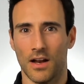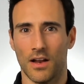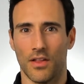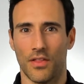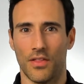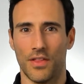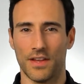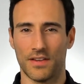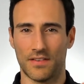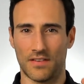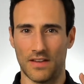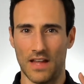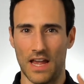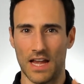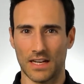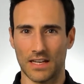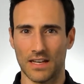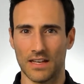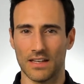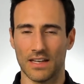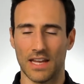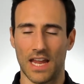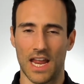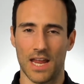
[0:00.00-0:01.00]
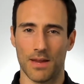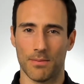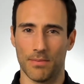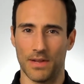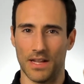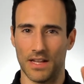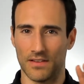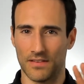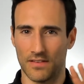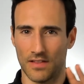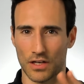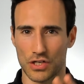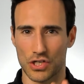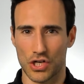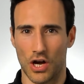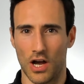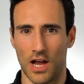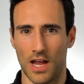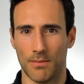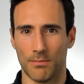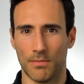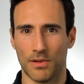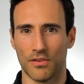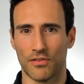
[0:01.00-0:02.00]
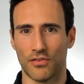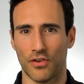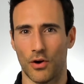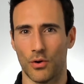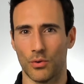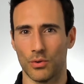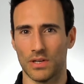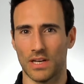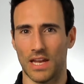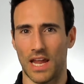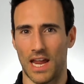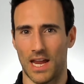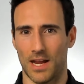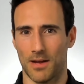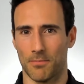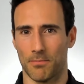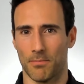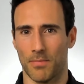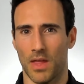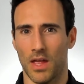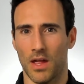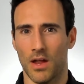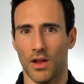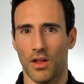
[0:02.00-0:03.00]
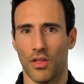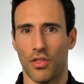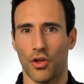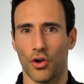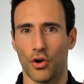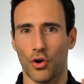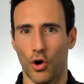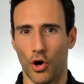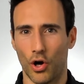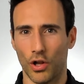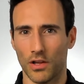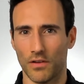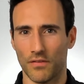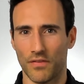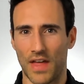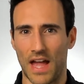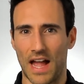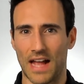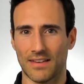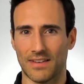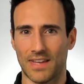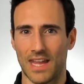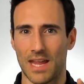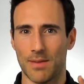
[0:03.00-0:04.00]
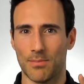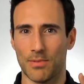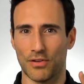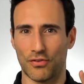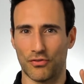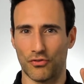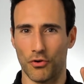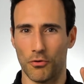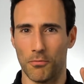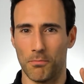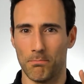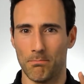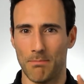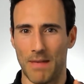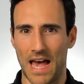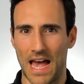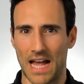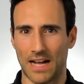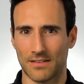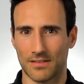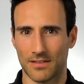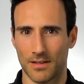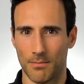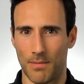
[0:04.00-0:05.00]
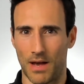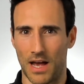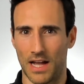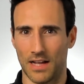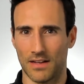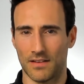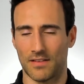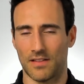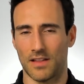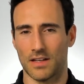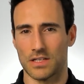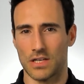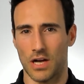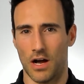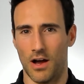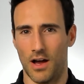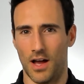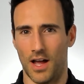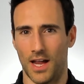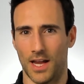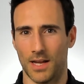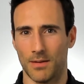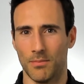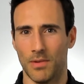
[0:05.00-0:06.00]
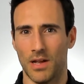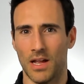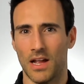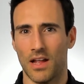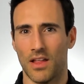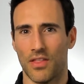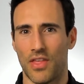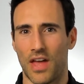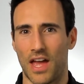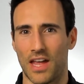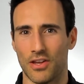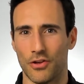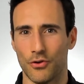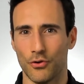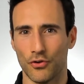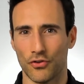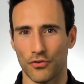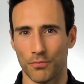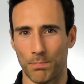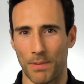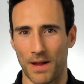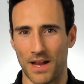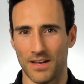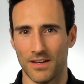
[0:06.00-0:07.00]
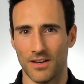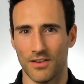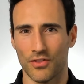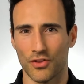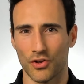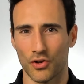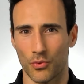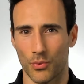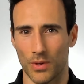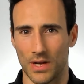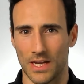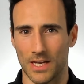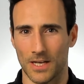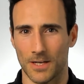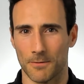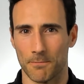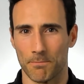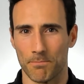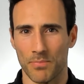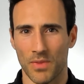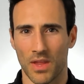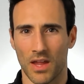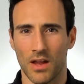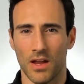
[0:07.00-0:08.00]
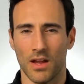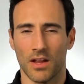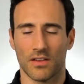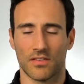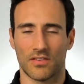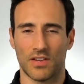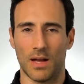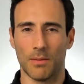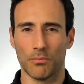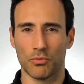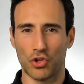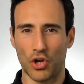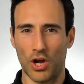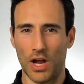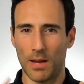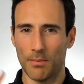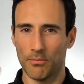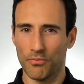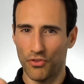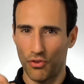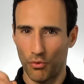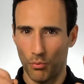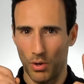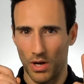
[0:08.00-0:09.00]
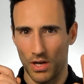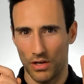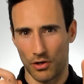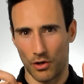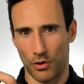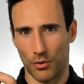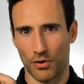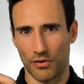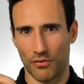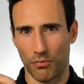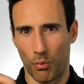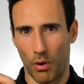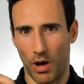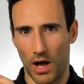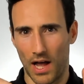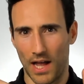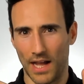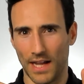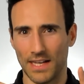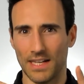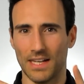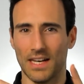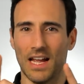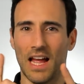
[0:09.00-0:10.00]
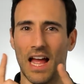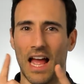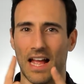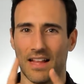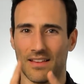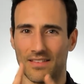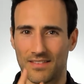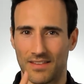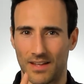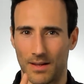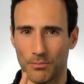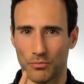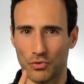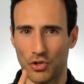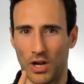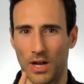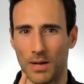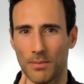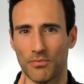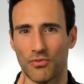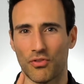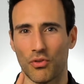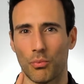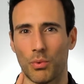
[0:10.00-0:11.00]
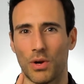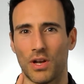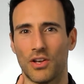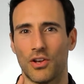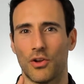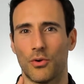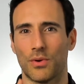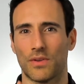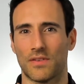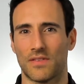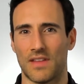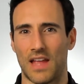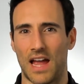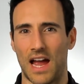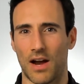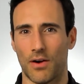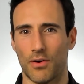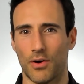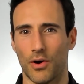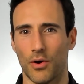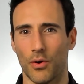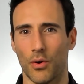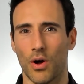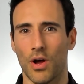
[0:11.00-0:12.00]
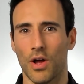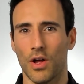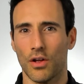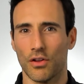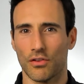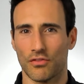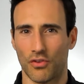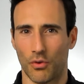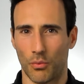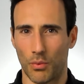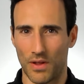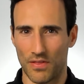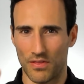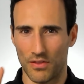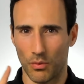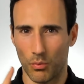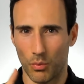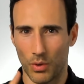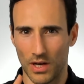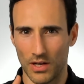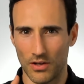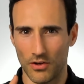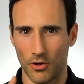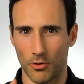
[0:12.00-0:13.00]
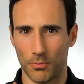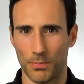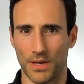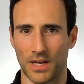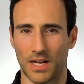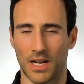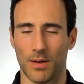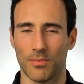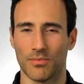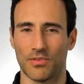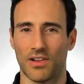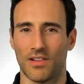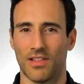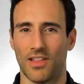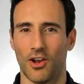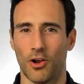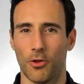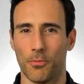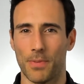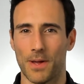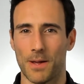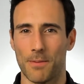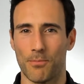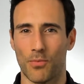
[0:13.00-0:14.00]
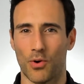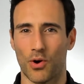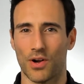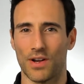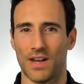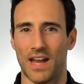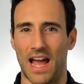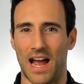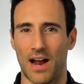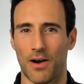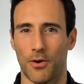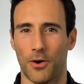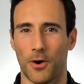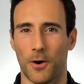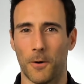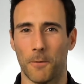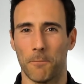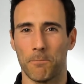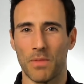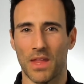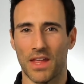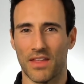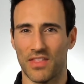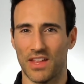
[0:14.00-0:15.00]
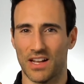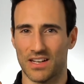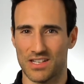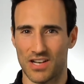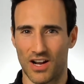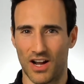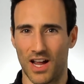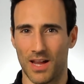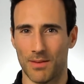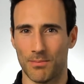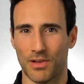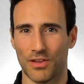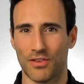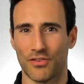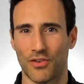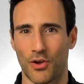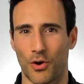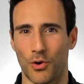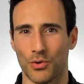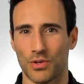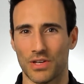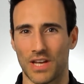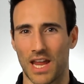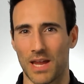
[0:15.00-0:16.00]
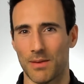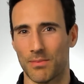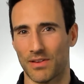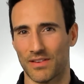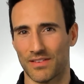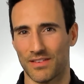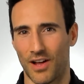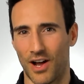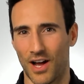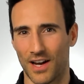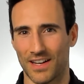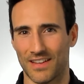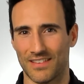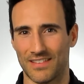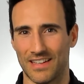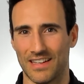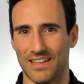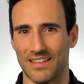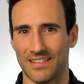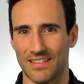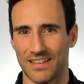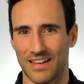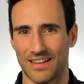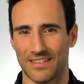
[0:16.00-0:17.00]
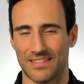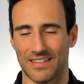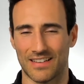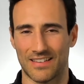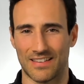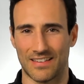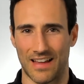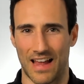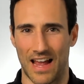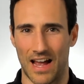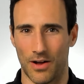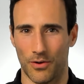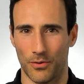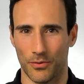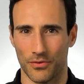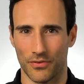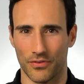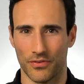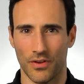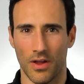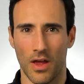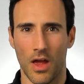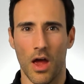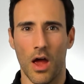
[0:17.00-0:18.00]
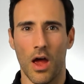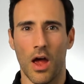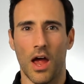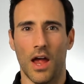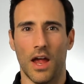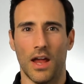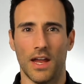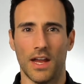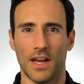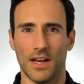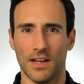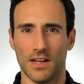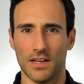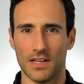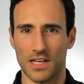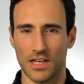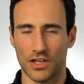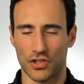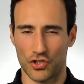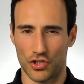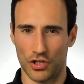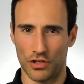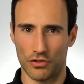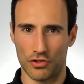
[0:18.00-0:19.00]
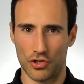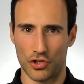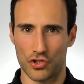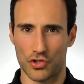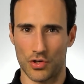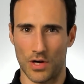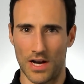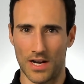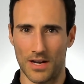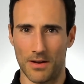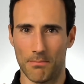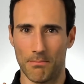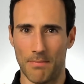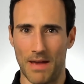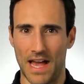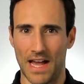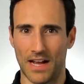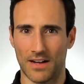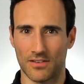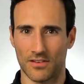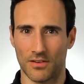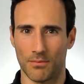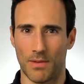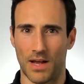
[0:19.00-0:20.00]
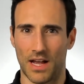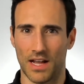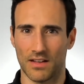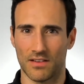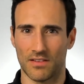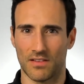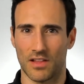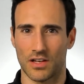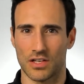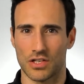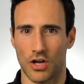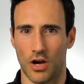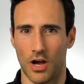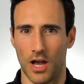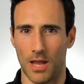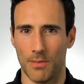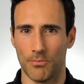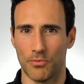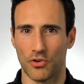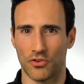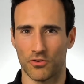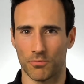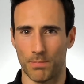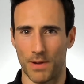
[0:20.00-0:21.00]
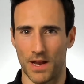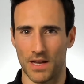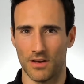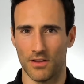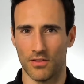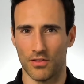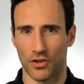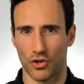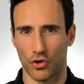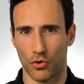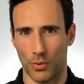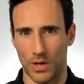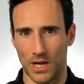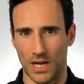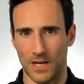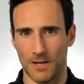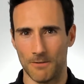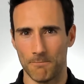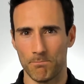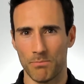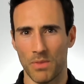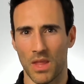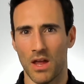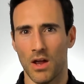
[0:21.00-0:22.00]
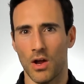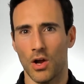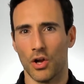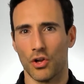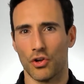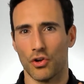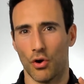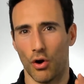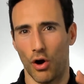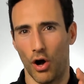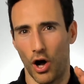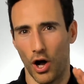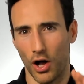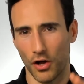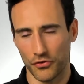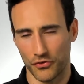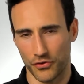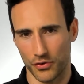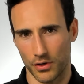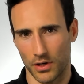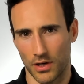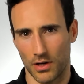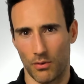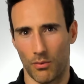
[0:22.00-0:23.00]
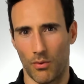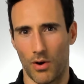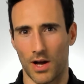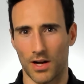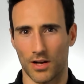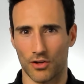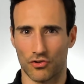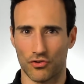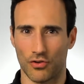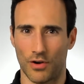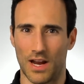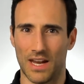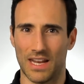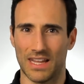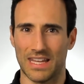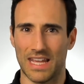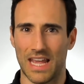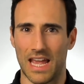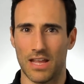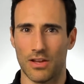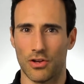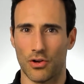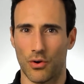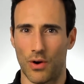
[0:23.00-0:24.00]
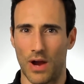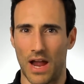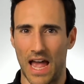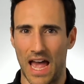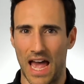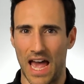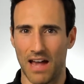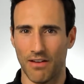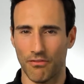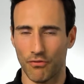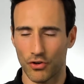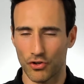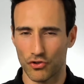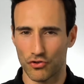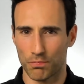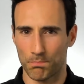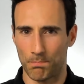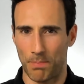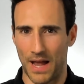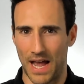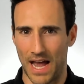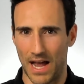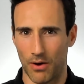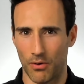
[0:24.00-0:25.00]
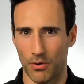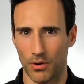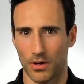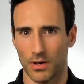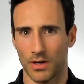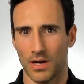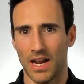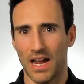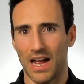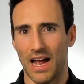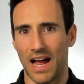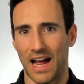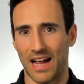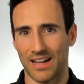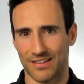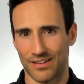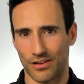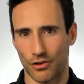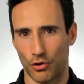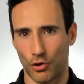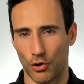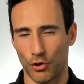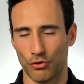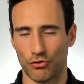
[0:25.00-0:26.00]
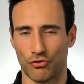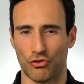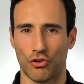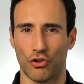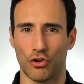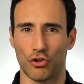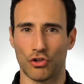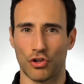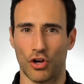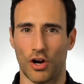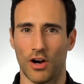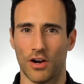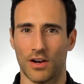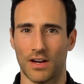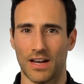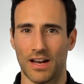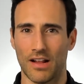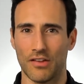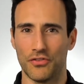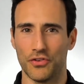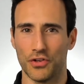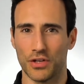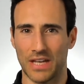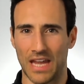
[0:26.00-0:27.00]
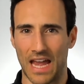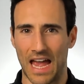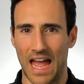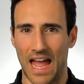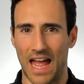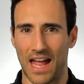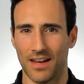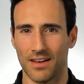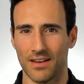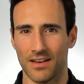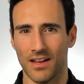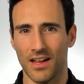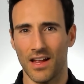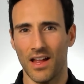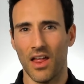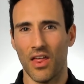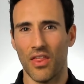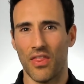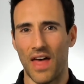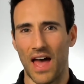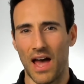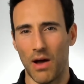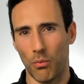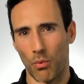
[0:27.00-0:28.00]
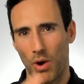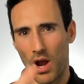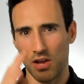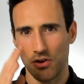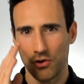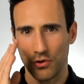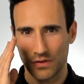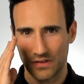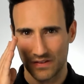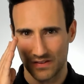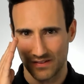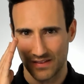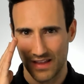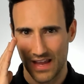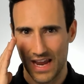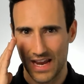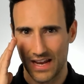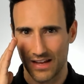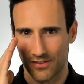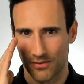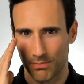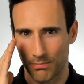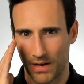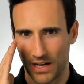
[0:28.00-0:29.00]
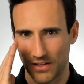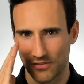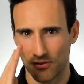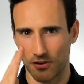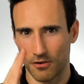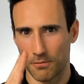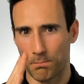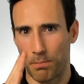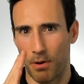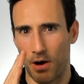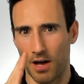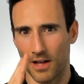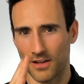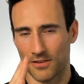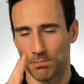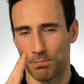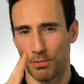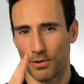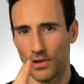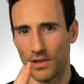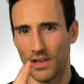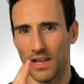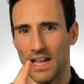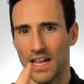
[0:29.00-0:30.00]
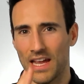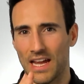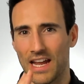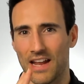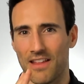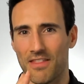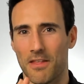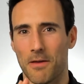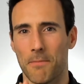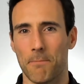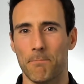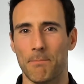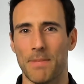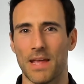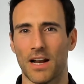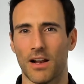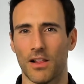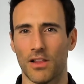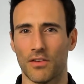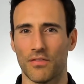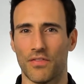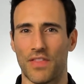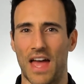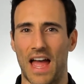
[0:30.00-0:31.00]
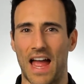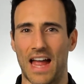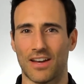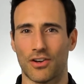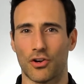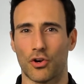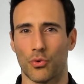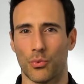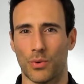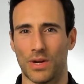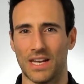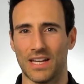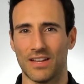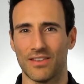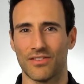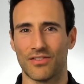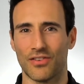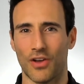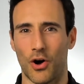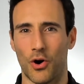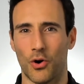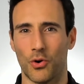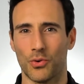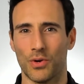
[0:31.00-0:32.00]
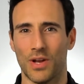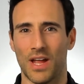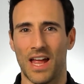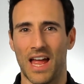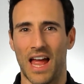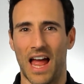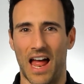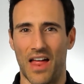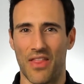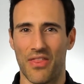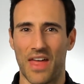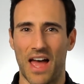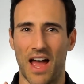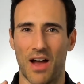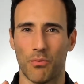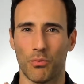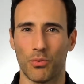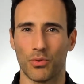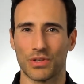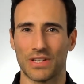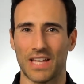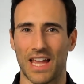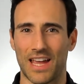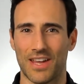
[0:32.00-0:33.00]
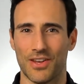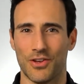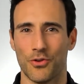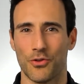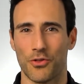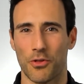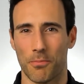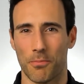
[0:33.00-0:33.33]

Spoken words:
The second game is the time and zone game. The goal of that game is to maximize the time that you spend in the green. Sometimes the window is wide and sometimes the window is narrow. So when the window becomes a little bit more narrow, that time and zone game is not as easy as it sounds. In addition to trying to maximize the time you spend in the green, you're also going to want to try to get your average power as close to the target as you can. That way you stay as much as possible in the middle of that green zone, and that will get you the